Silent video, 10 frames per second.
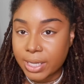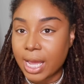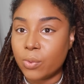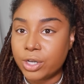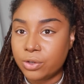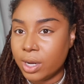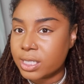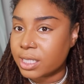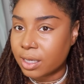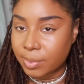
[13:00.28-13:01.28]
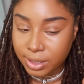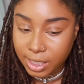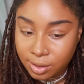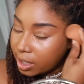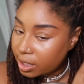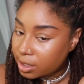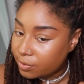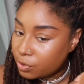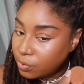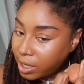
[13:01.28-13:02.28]
But yeah, what do you guys think about that? And
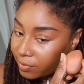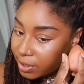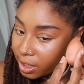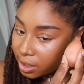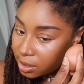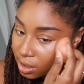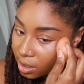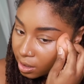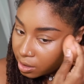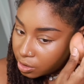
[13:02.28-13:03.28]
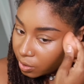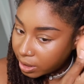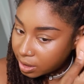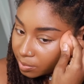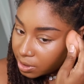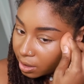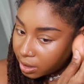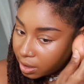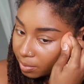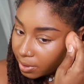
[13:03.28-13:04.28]
if you have kids, do you let them sit
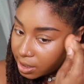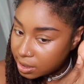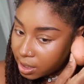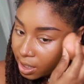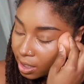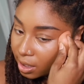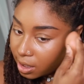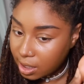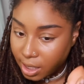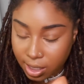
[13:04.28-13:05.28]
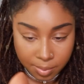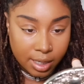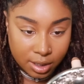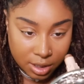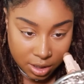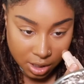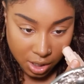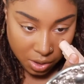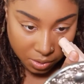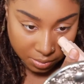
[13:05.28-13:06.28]
on anybody's lap? And
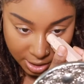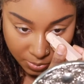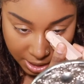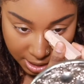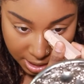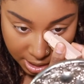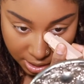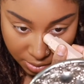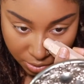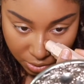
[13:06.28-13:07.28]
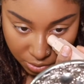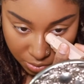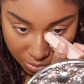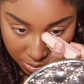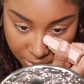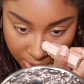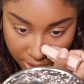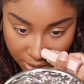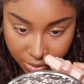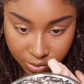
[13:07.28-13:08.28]
so, as we continue to
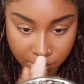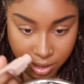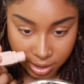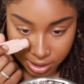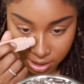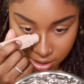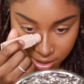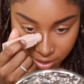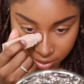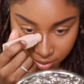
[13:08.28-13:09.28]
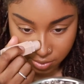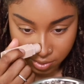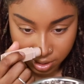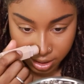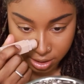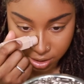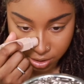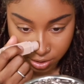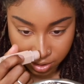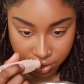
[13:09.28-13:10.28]
breeze through our list here, I would like to
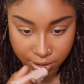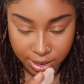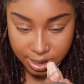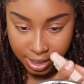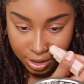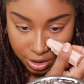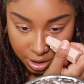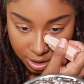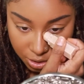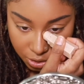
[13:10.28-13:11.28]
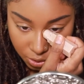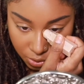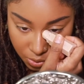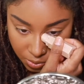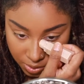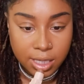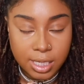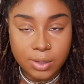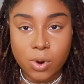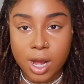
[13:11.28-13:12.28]
turn your attention to
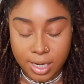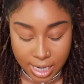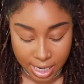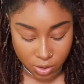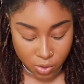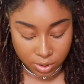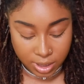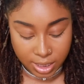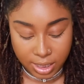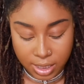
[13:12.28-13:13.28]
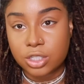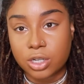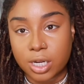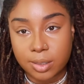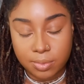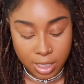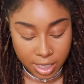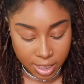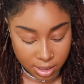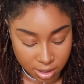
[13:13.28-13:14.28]
the one and only Johnny
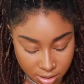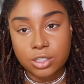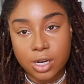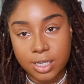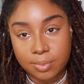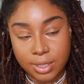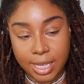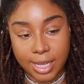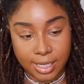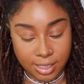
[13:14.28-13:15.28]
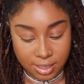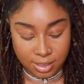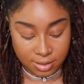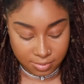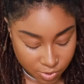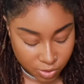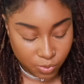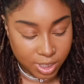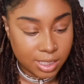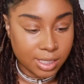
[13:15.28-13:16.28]
Blaze. Johnny Blaze was
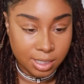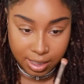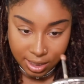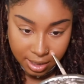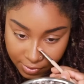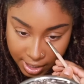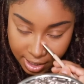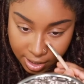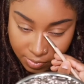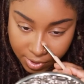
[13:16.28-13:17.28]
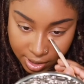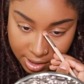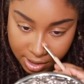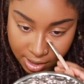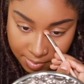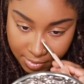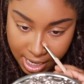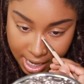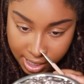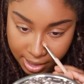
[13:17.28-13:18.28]
recently fighting with some
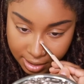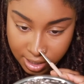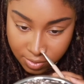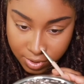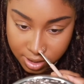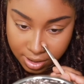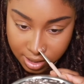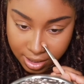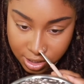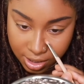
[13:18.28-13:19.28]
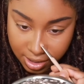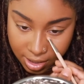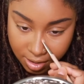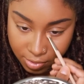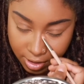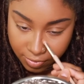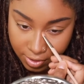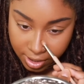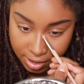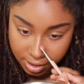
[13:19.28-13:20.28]
guy that was allegedly her
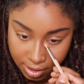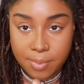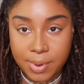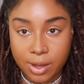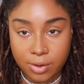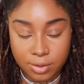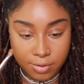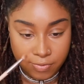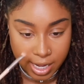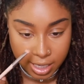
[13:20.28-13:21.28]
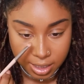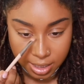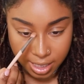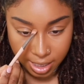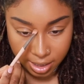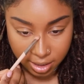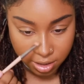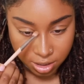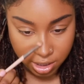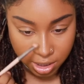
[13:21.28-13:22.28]
boyfriend about the fact that
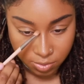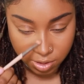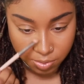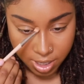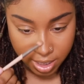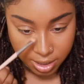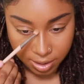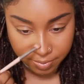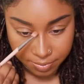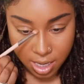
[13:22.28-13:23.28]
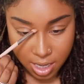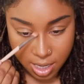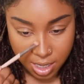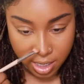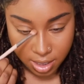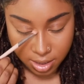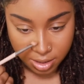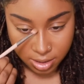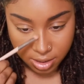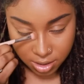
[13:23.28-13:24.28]
she was pregnant.
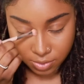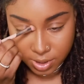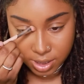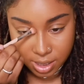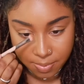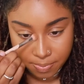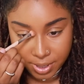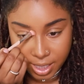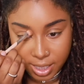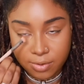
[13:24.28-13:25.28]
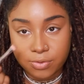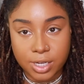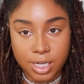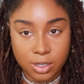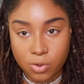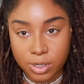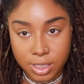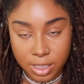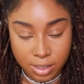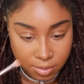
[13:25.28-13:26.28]
And this was a big freaking
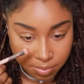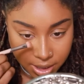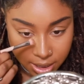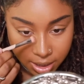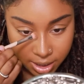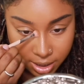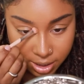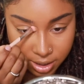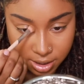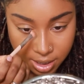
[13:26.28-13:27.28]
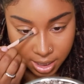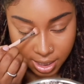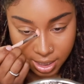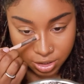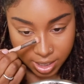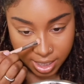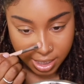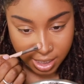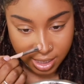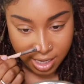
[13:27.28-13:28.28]
ordeal because he
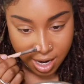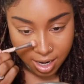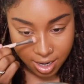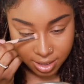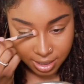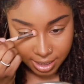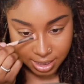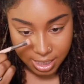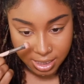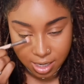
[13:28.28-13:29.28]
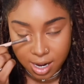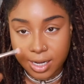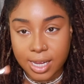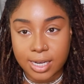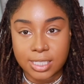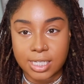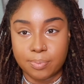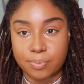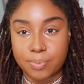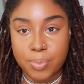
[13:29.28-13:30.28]
got on like TikTok and
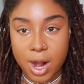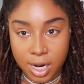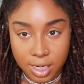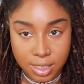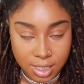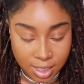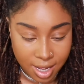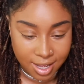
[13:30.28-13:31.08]
debunked